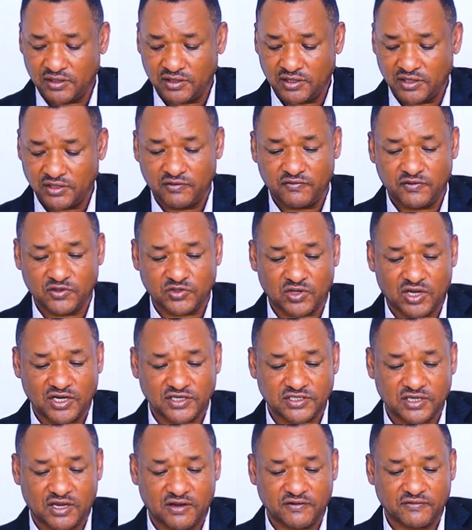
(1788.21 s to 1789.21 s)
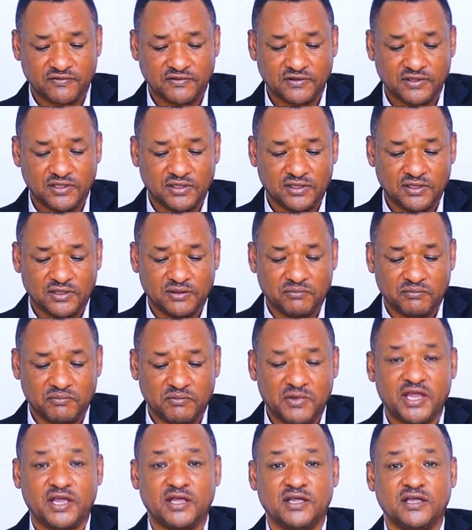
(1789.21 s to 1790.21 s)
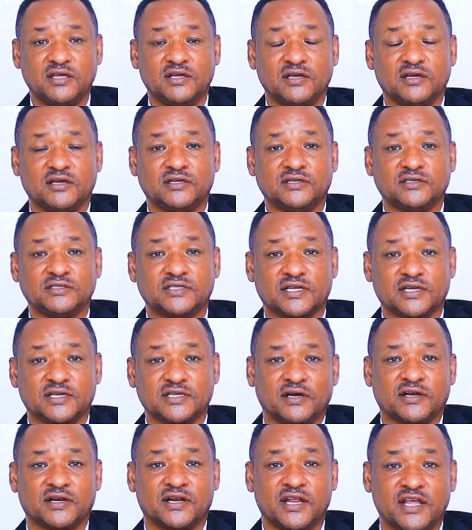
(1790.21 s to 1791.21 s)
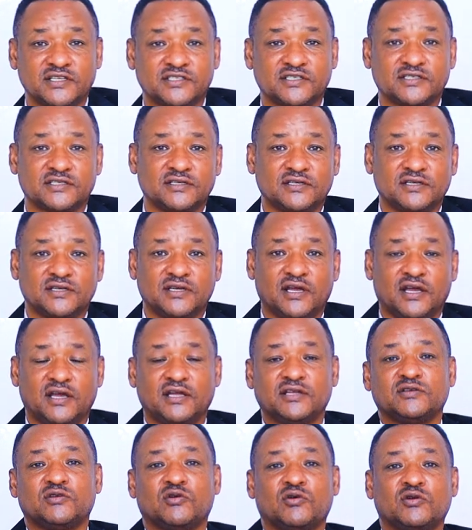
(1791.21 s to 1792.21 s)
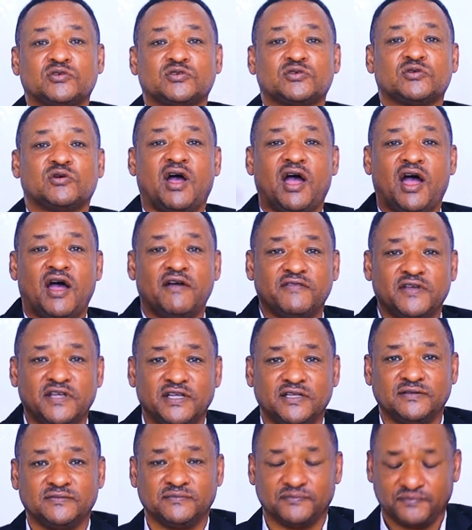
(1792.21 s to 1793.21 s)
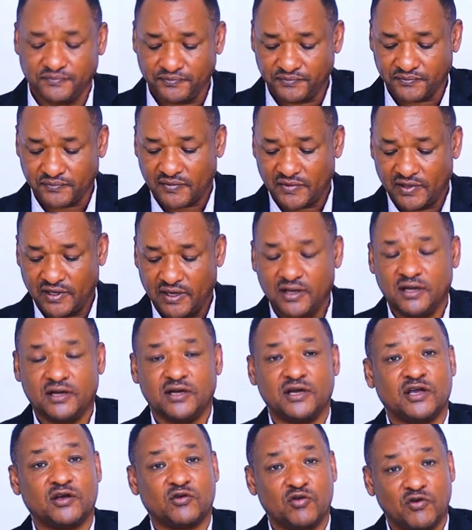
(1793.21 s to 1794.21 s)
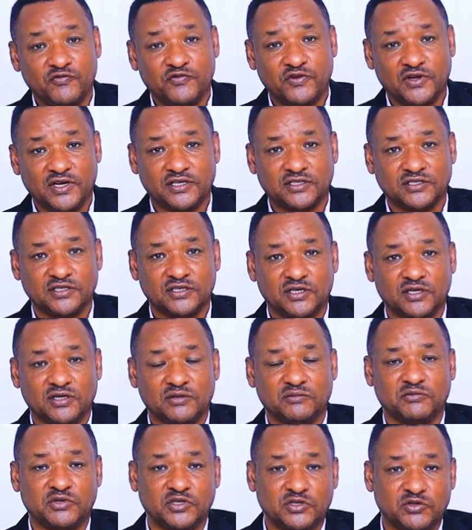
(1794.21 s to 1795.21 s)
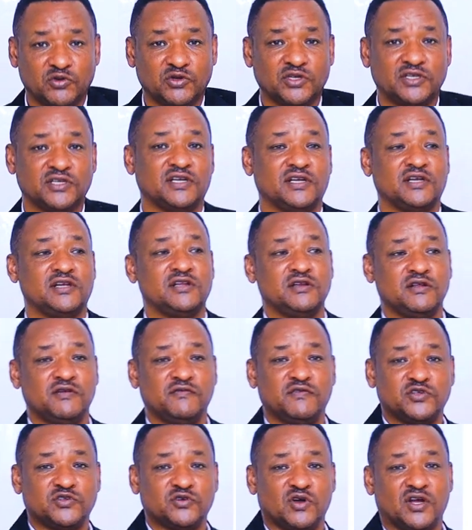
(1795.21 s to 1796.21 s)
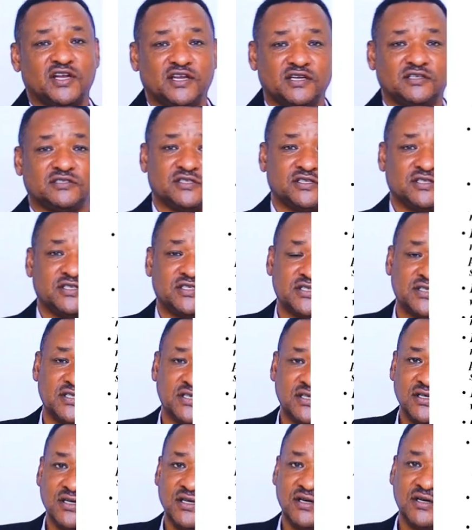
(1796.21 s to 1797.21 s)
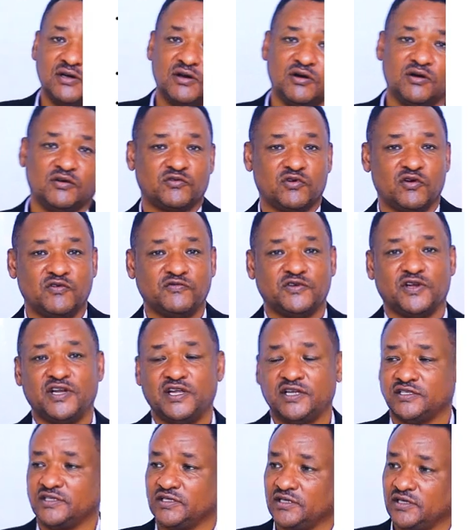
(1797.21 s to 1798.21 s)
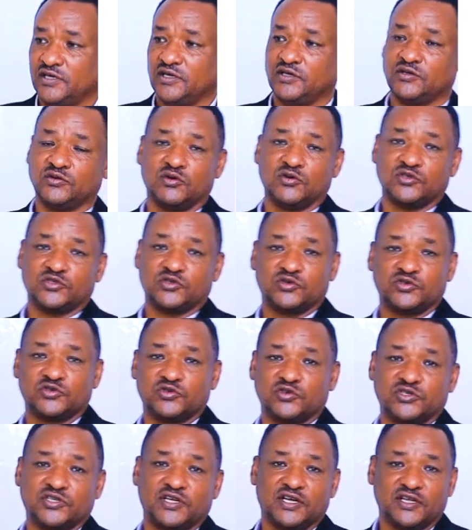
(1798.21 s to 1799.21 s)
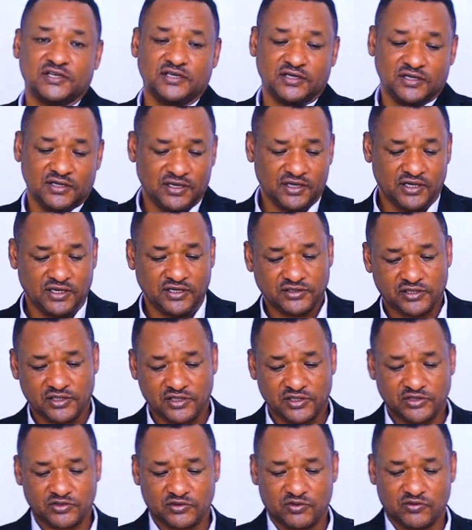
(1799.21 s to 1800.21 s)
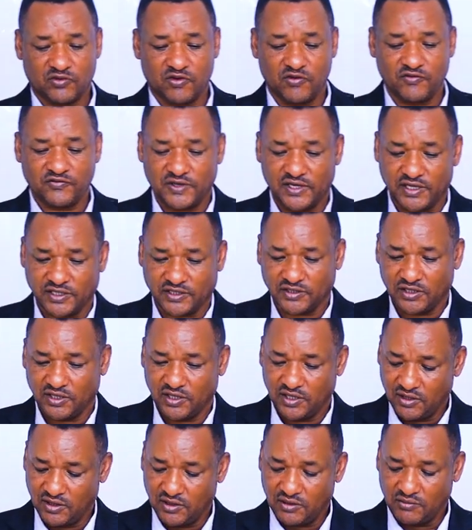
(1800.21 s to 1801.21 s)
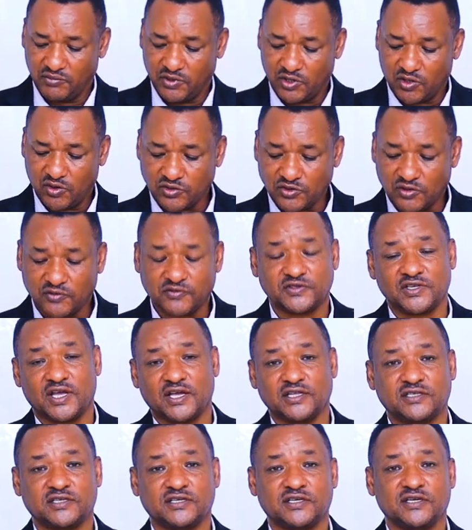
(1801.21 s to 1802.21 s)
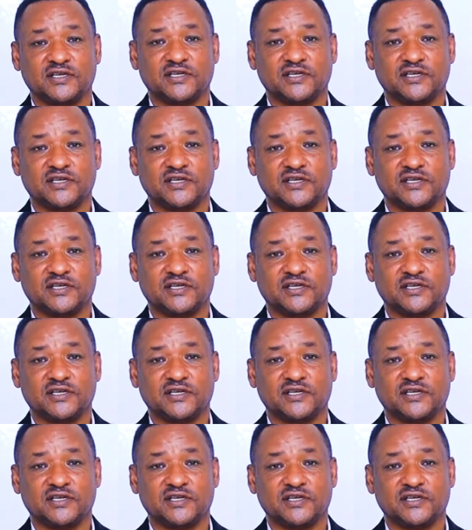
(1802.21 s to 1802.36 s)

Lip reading: individual self may raise and also having a conflict between individual interest of conflict and also social interest of conflict. Because of that,